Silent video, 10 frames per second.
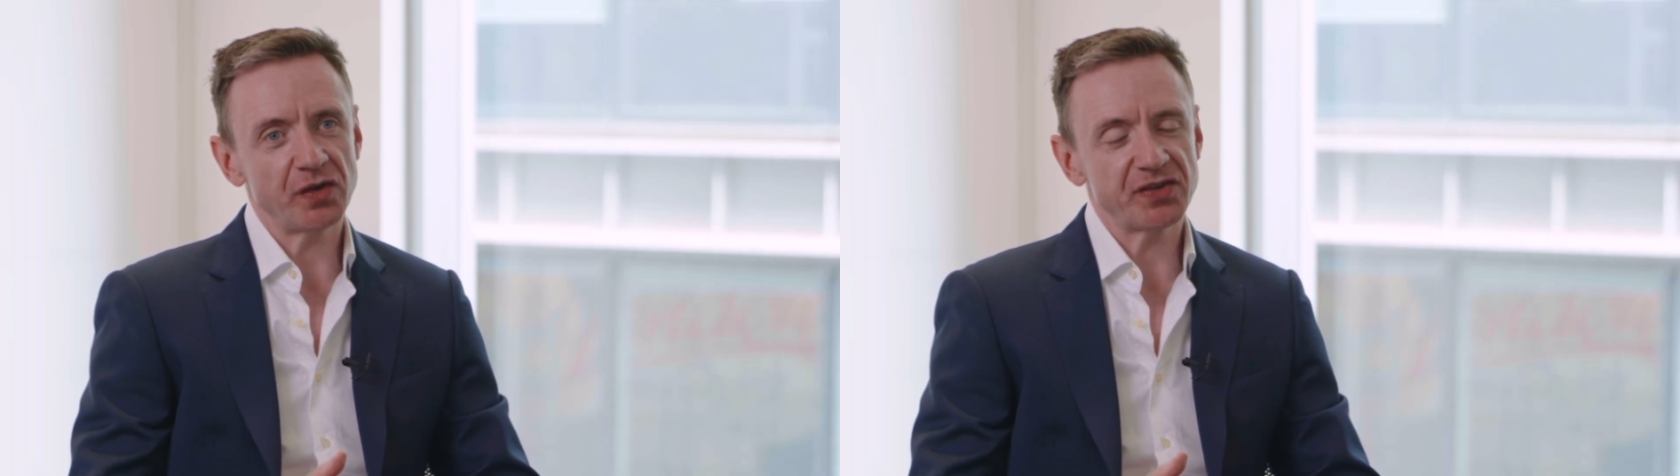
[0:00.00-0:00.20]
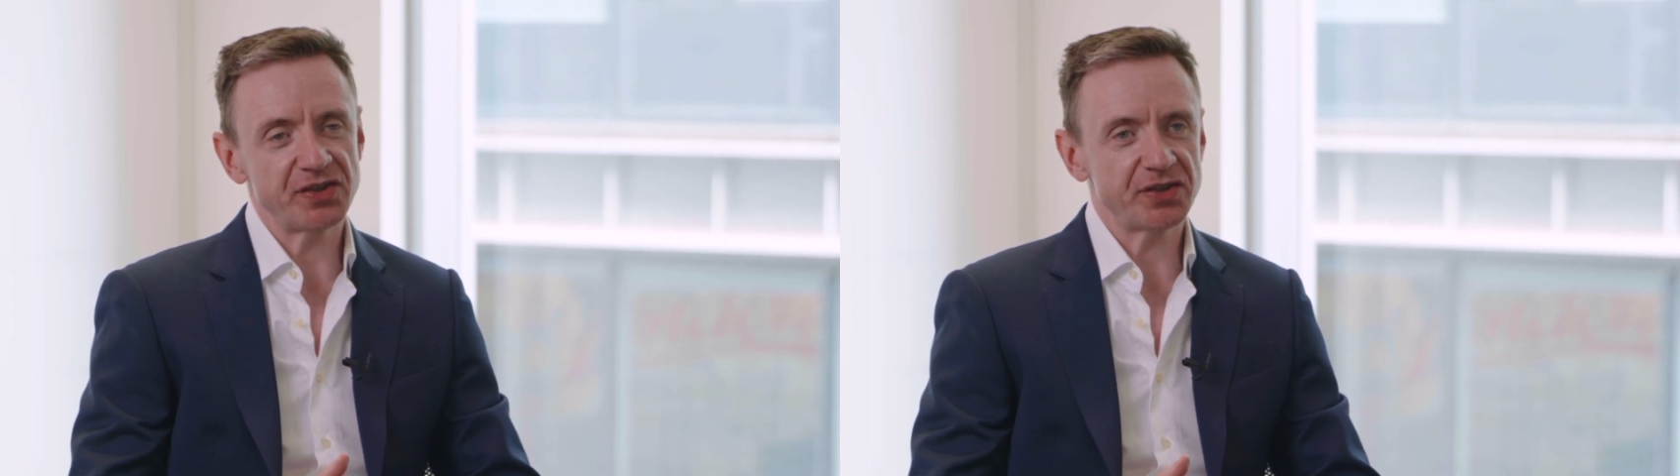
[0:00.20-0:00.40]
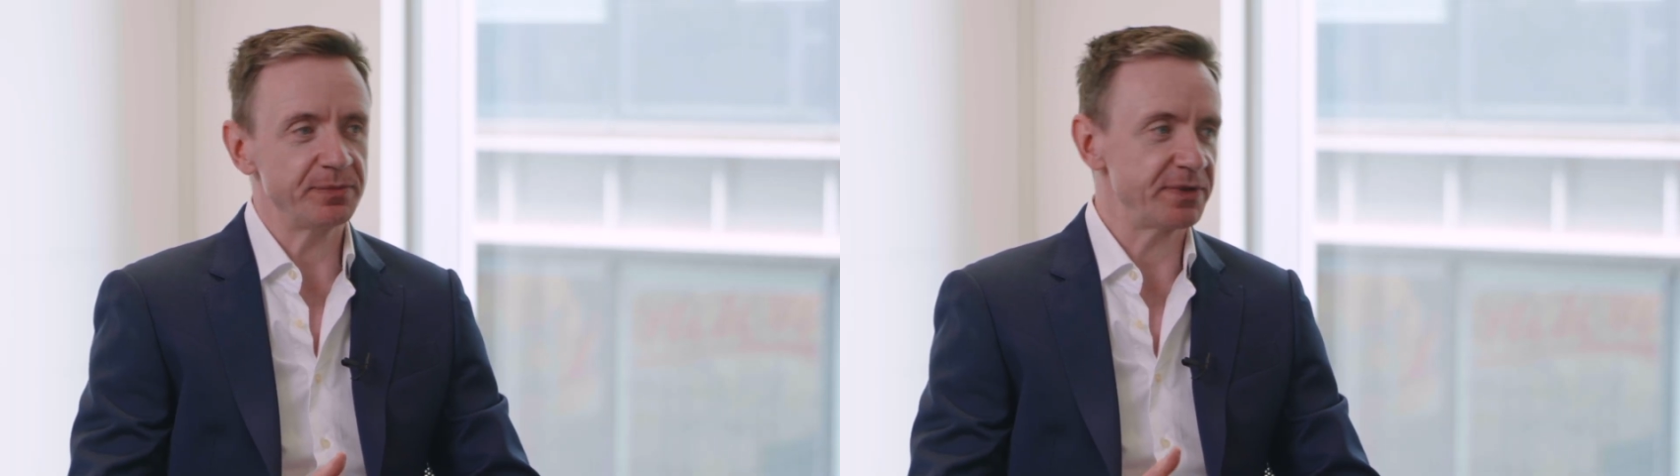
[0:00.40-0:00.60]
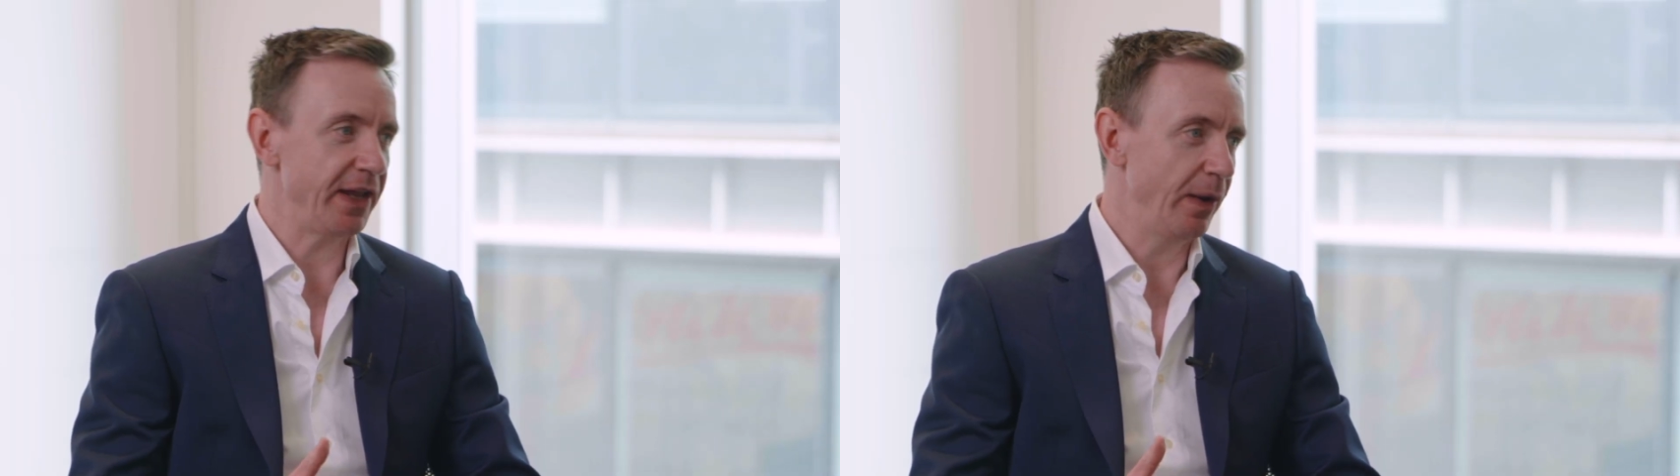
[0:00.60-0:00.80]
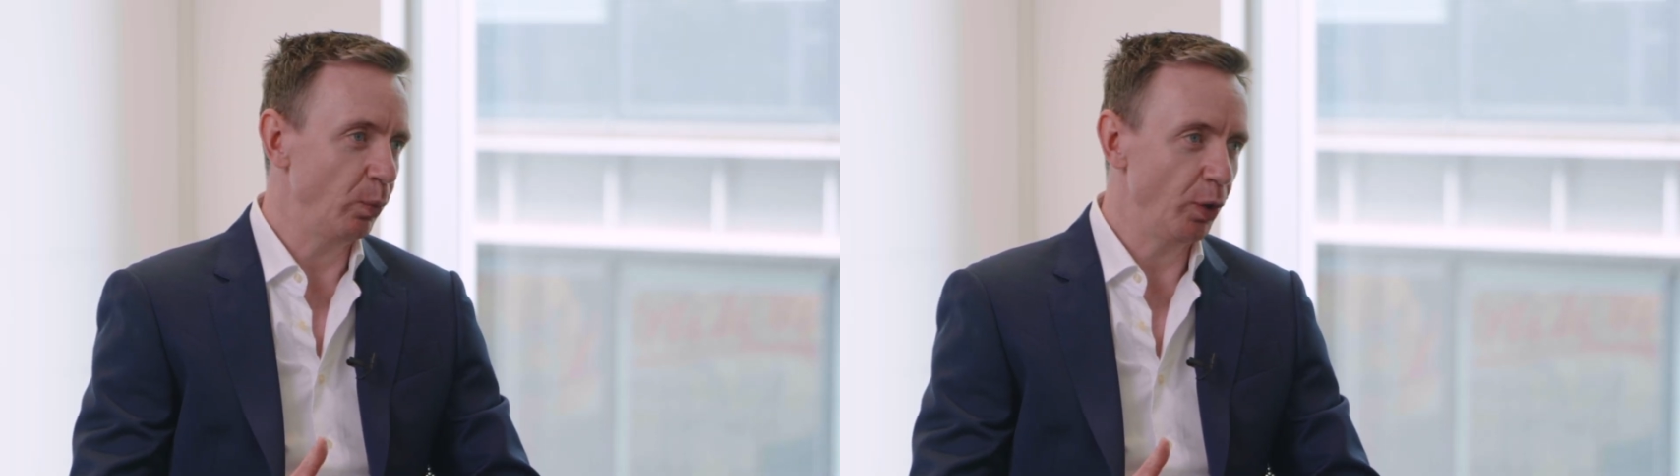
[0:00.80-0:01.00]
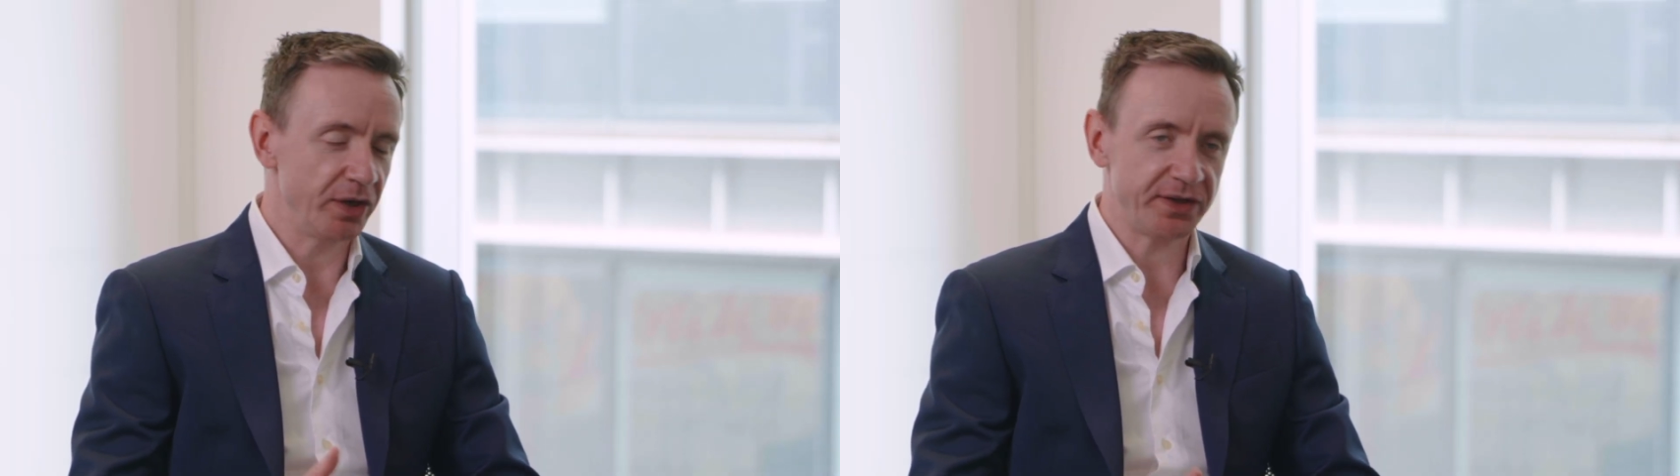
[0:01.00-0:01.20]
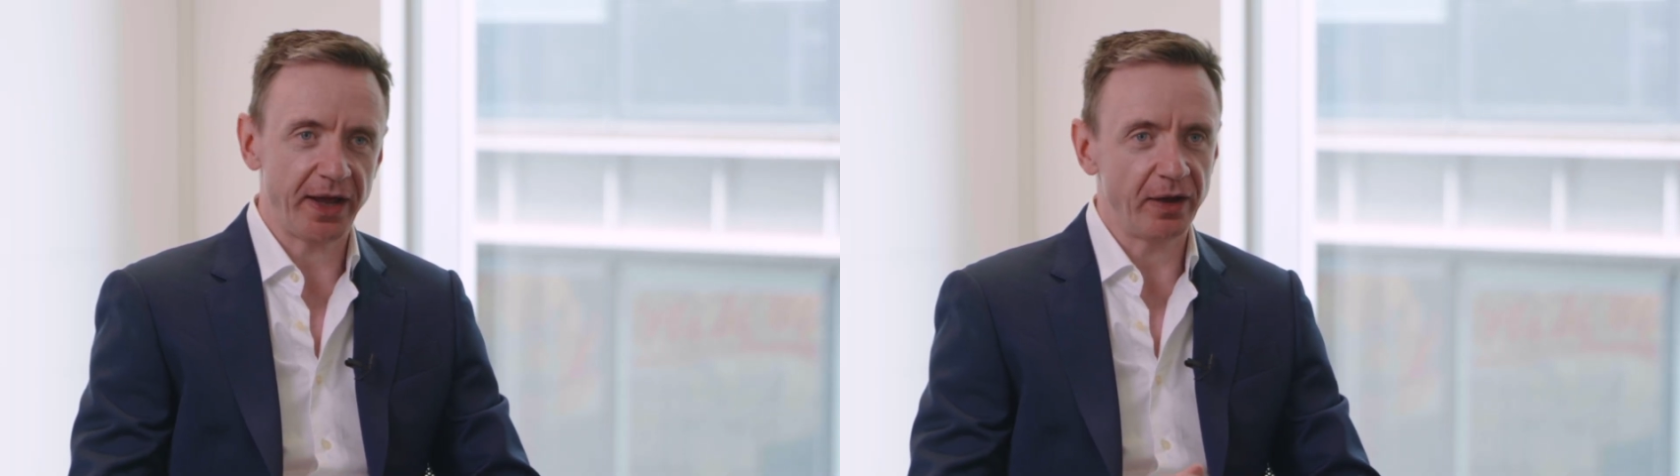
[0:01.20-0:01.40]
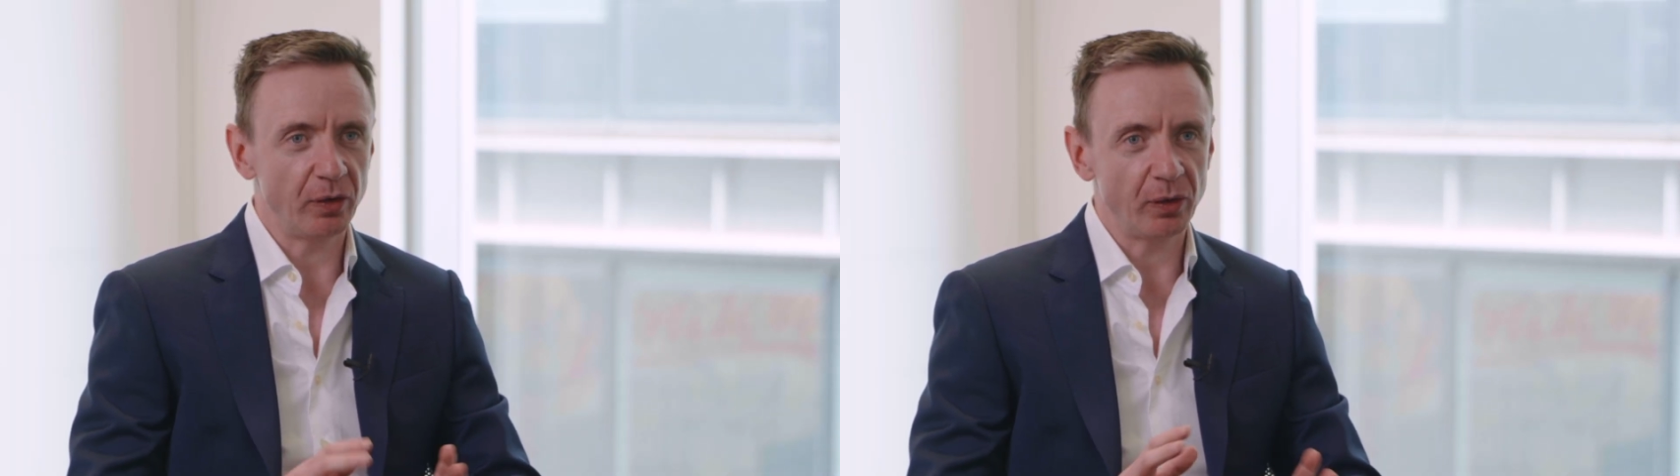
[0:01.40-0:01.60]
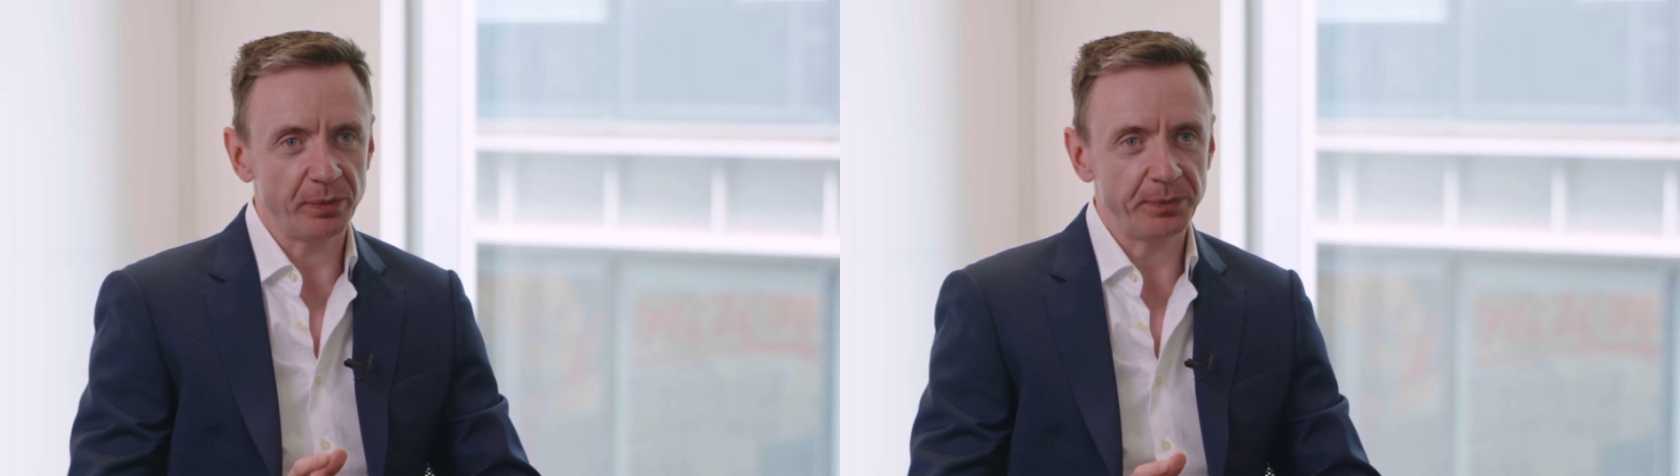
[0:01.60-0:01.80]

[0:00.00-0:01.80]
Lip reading: systems like Workday or